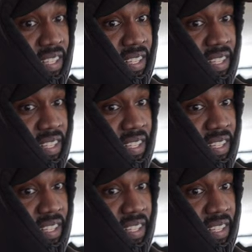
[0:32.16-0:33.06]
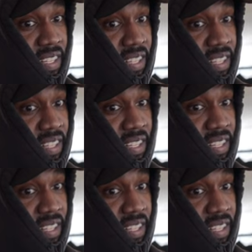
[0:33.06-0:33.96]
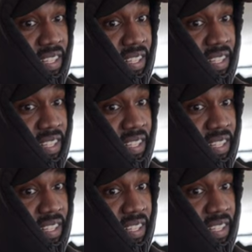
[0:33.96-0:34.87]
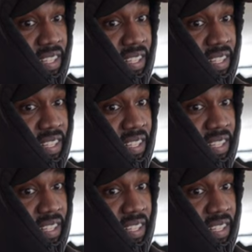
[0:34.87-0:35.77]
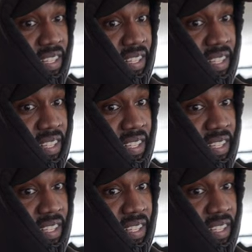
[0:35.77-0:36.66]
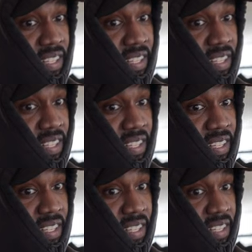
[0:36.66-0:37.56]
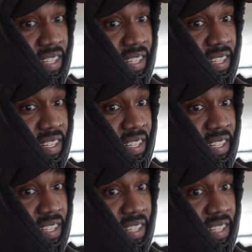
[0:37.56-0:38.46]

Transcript: This person isn't speaking.